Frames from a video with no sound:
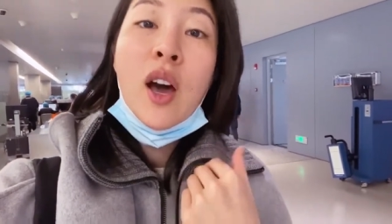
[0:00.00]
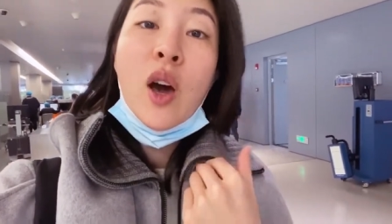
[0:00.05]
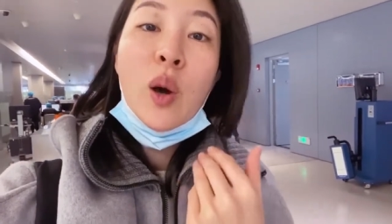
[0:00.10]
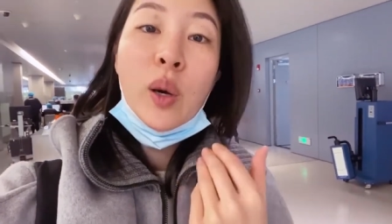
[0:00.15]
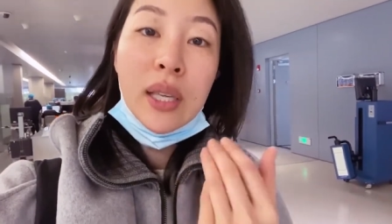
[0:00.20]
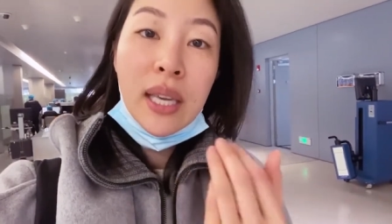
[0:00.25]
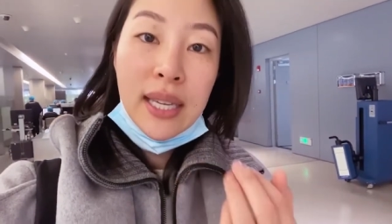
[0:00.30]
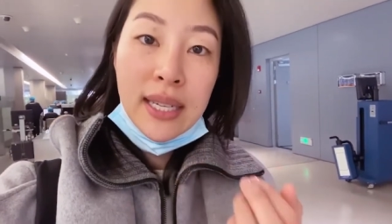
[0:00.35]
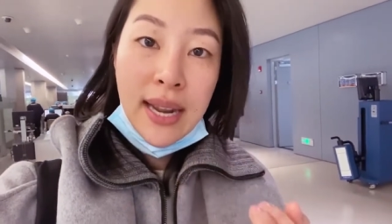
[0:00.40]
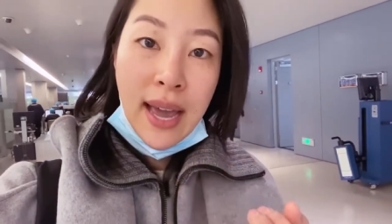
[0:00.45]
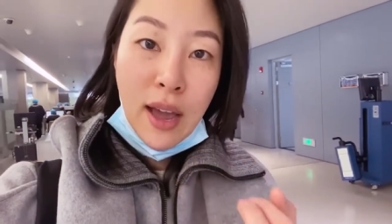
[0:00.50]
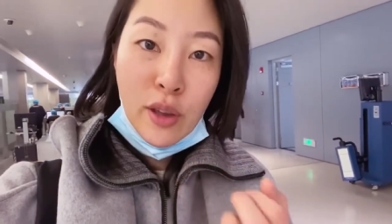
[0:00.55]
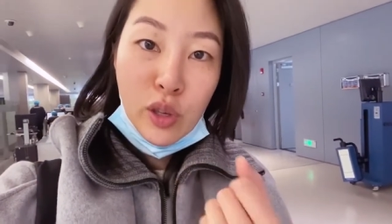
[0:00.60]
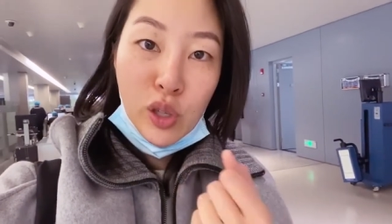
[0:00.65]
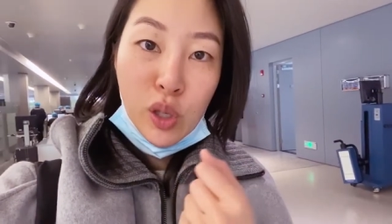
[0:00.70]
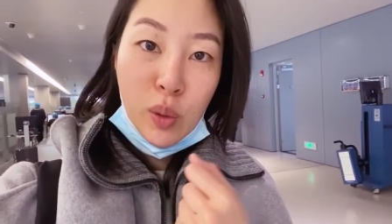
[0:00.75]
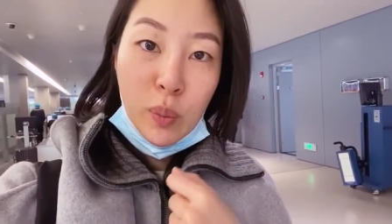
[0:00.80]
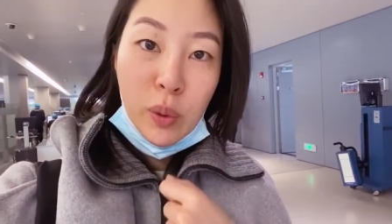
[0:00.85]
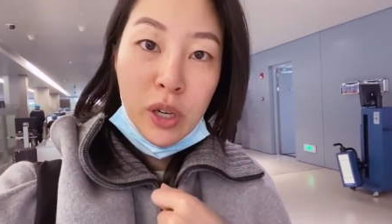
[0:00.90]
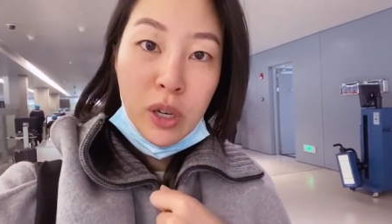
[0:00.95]
Okay, now you
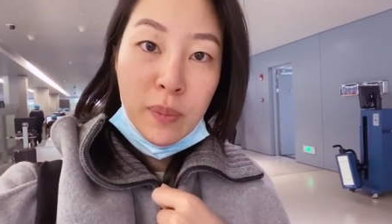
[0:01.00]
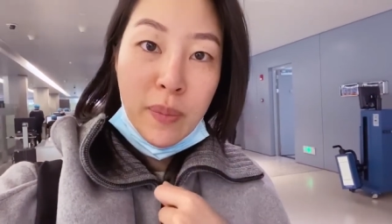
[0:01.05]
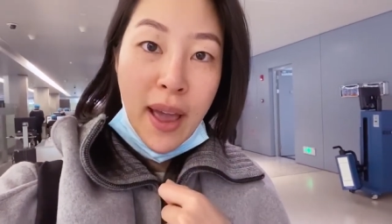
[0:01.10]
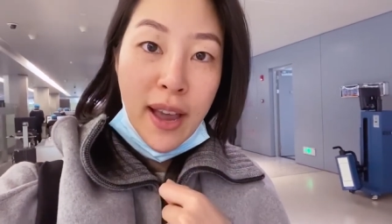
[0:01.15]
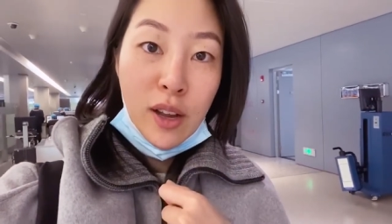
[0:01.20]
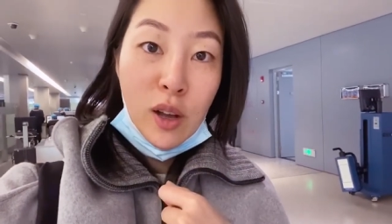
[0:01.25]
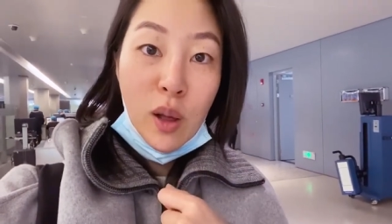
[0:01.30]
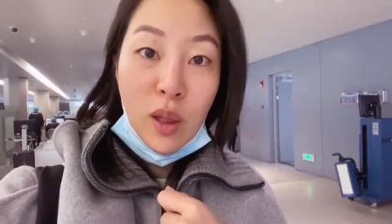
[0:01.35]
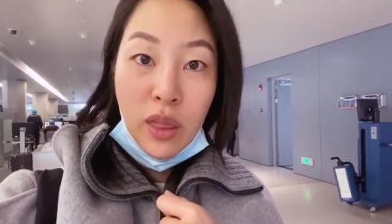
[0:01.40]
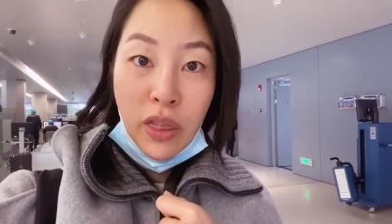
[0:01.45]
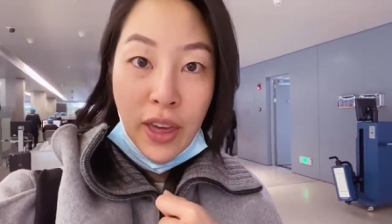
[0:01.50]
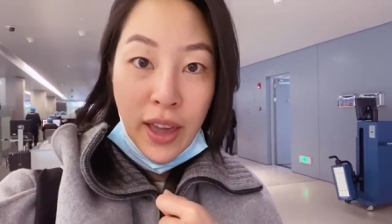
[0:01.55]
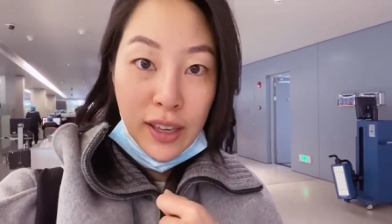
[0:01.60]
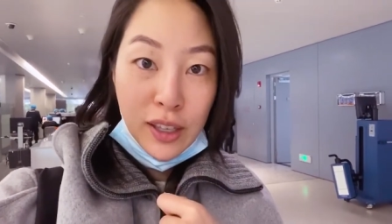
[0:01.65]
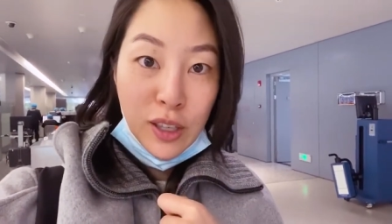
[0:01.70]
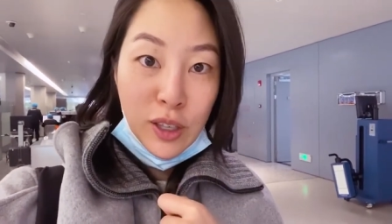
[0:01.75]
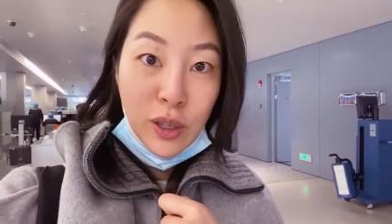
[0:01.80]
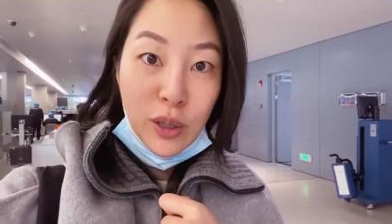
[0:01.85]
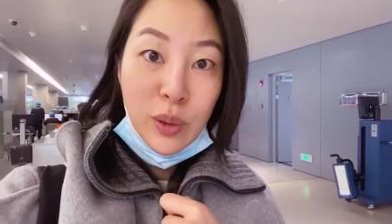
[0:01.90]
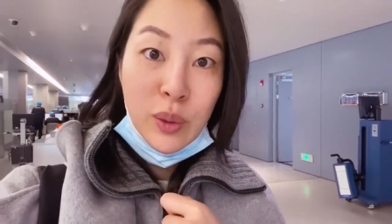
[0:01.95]
can put it back on. Thank
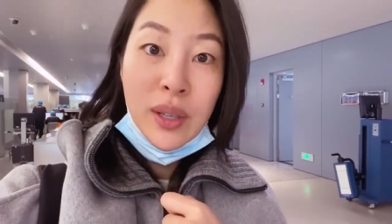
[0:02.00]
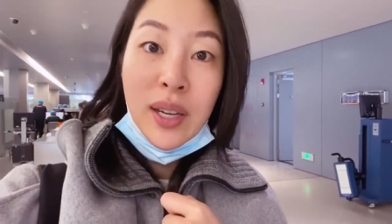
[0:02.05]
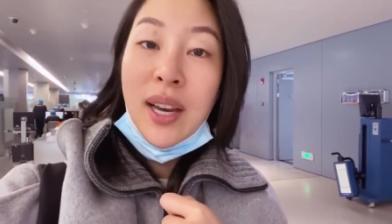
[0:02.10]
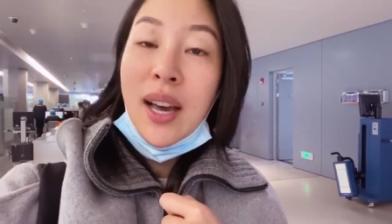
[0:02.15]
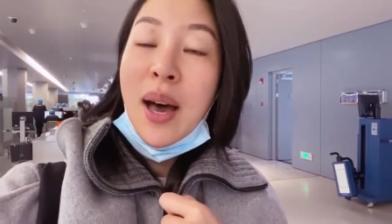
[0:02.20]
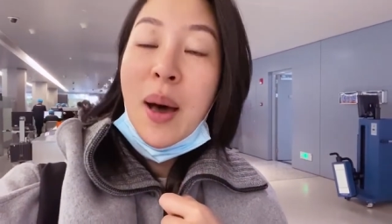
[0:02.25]
you.